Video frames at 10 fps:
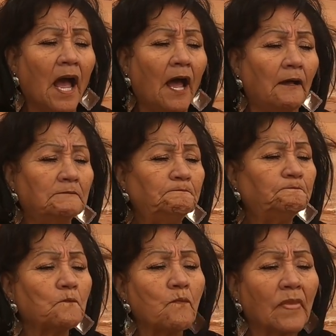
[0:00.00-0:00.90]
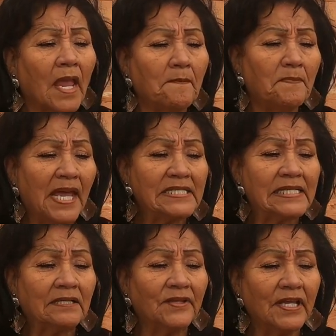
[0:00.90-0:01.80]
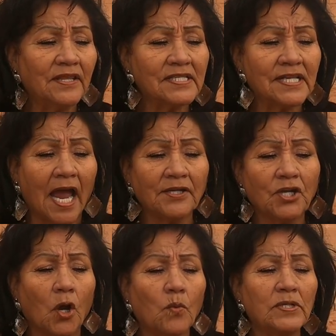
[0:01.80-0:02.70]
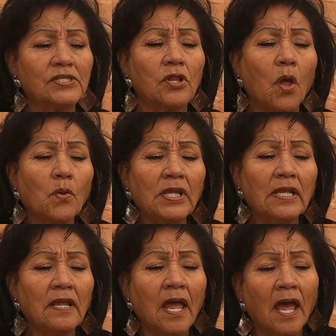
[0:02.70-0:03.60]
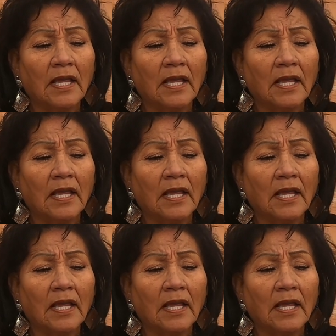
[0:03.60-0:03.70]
Um, basically, the side note was clothing